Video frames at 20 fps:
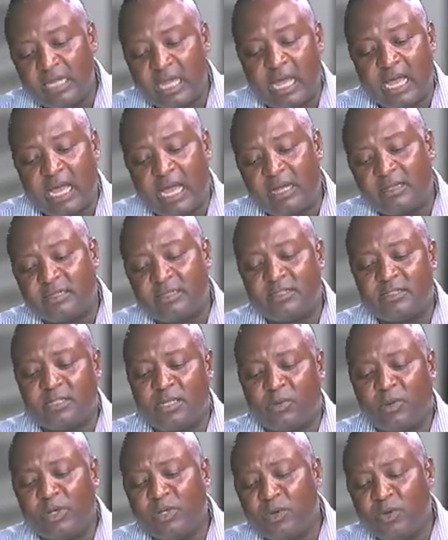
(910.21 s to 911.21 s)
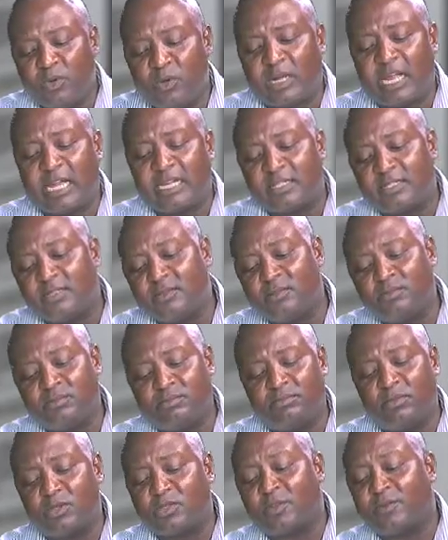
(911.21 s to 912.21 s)
uh, the, when you look at
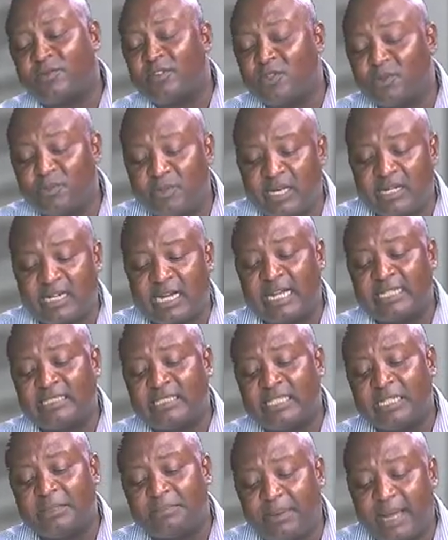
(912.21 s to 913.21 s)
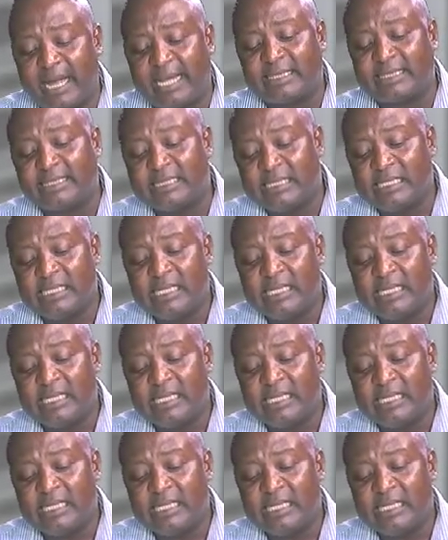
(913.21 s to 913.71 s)
most of the human rights in the past